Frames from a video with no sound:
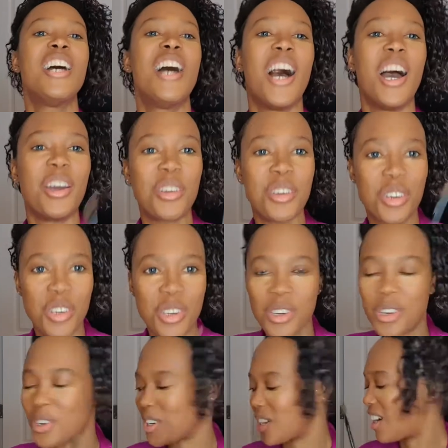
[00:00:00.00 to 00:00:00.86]
A
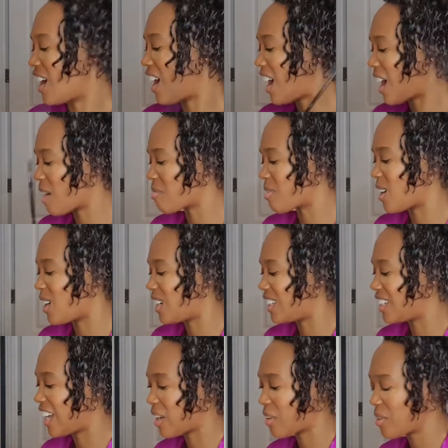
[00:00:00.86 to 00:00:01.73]
good
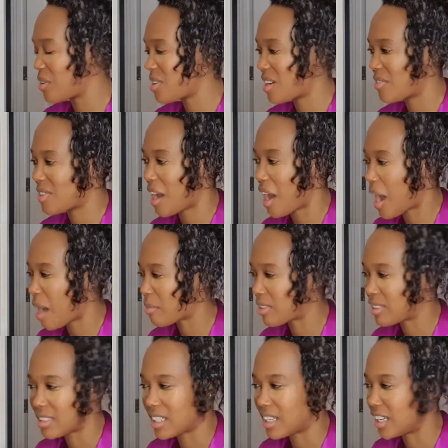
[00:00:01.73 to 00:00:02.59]
eyebrow. Like when you have your
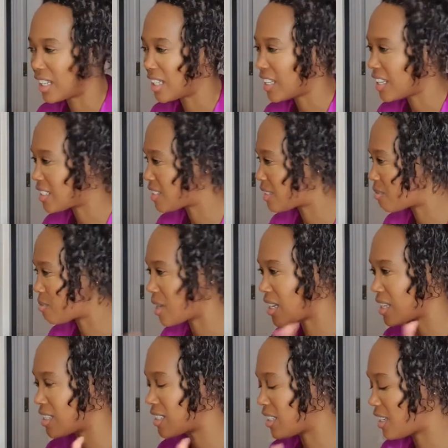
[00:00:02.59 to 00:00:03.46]
eyebrow done, it's
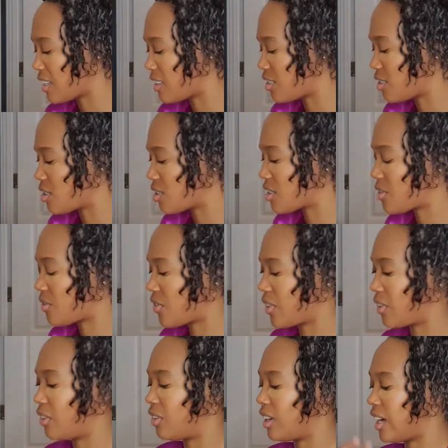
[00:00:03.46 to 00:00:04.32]
amazing. You just
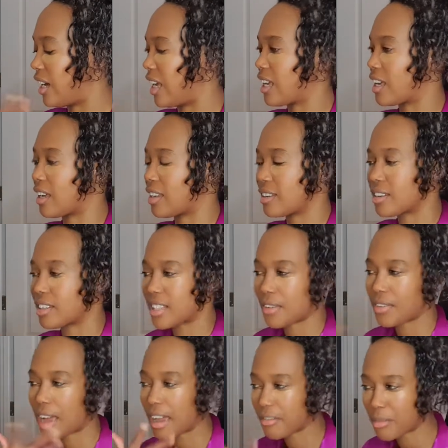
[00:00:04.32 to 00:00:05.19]
feel like, because
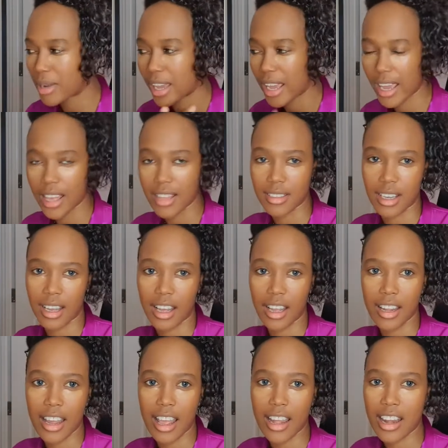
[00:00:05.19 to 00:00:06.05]
I've had my hair
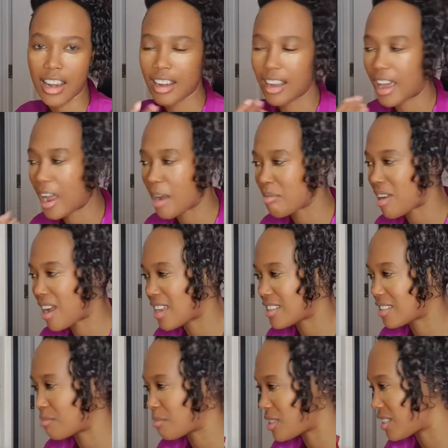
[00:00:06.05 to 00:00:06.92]
done and then the eyebrow
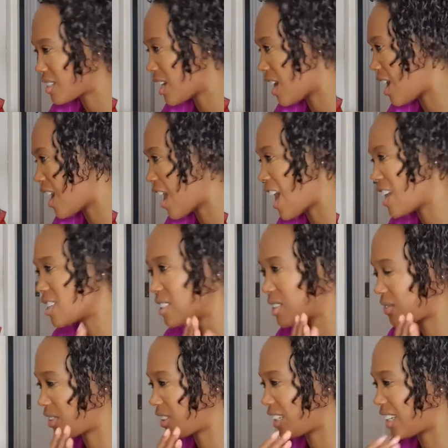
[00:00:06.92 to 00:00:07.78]
hasn't been done, I
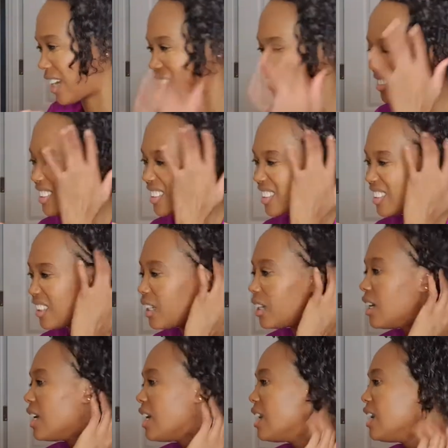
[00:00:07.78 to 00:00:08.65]
just feel like,
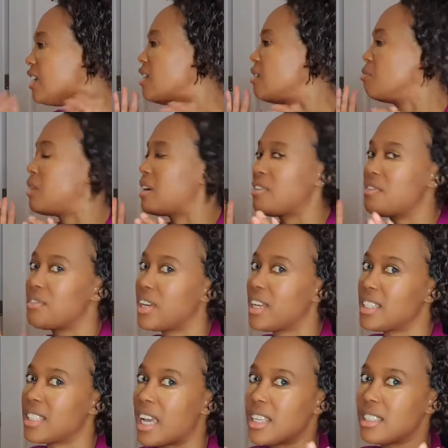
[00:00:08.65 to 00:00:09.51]
my
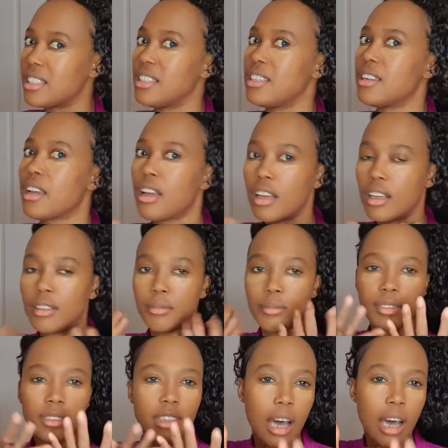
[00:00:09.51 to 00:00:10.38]
face hasn't
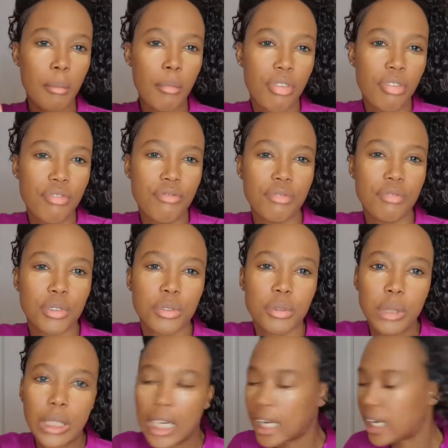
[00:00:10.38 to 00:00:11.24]
come
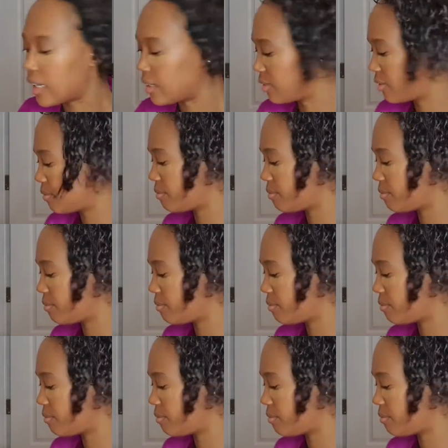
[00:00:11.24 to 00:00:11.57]
through yet.